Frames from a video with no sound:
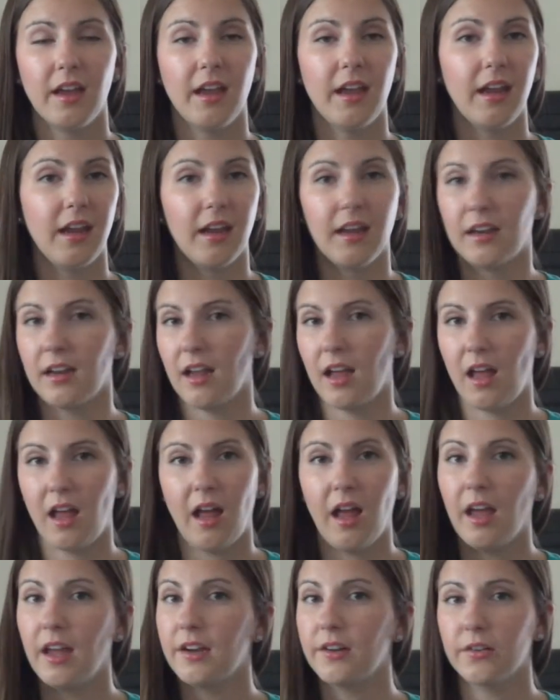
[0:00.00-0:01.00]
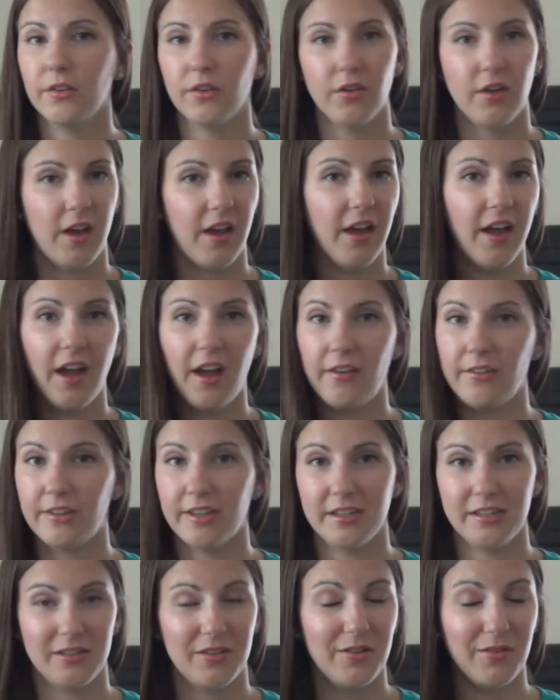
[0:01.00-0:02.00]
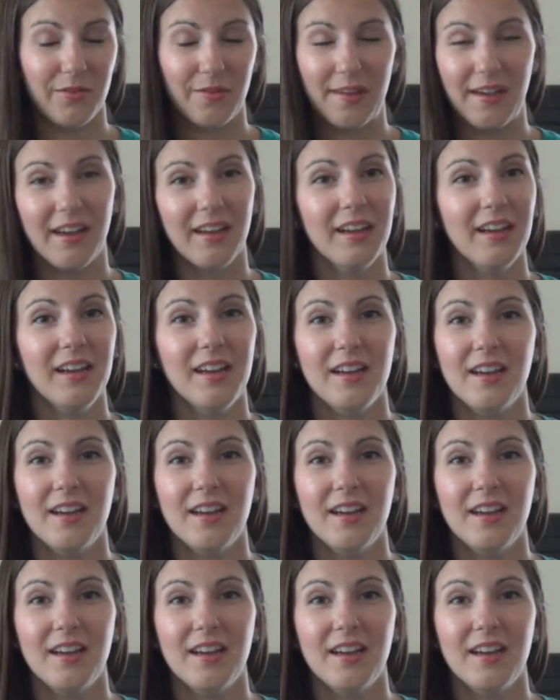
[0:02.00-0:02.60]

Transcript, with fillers: And I don't know how they do that.